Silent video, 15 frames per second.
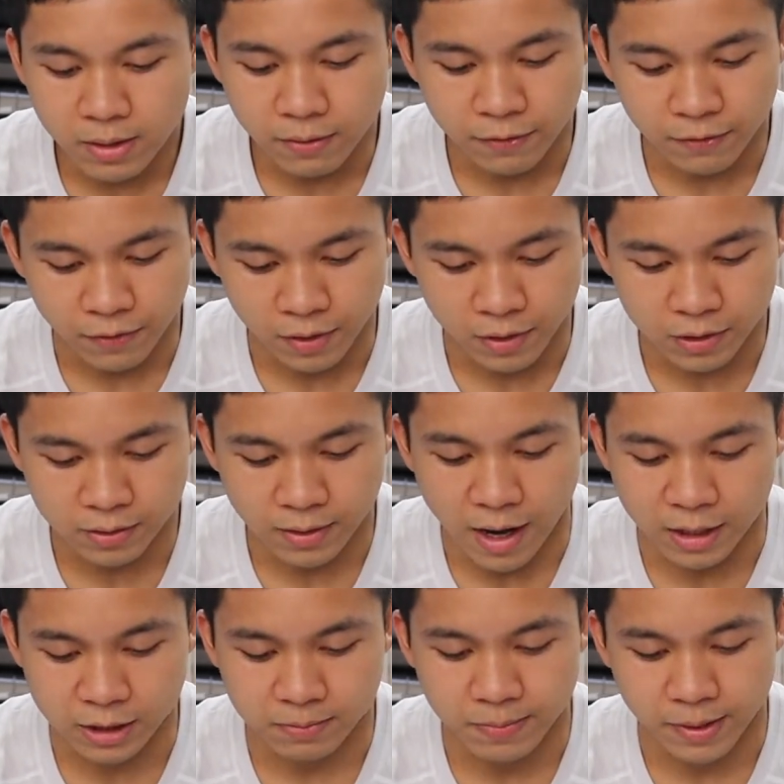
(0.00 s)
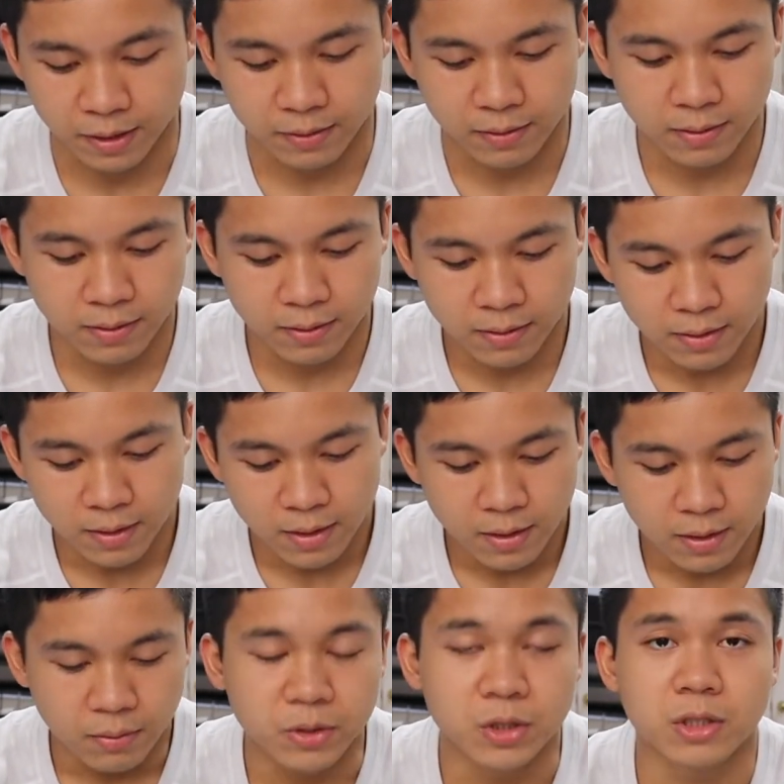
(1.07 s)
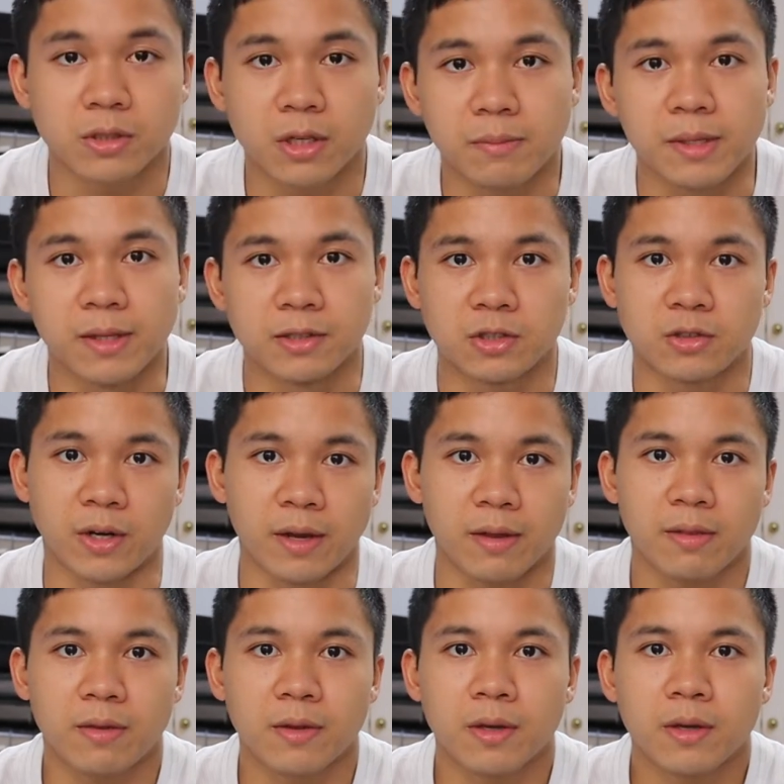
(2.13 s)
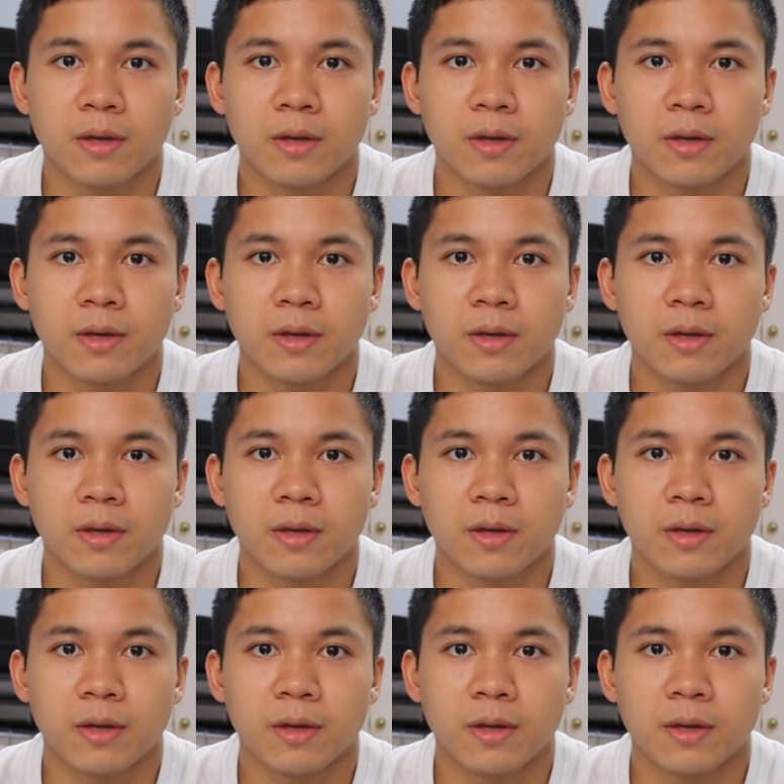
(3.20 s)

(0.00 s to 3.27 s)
that first aspect, which is gonna be the strength.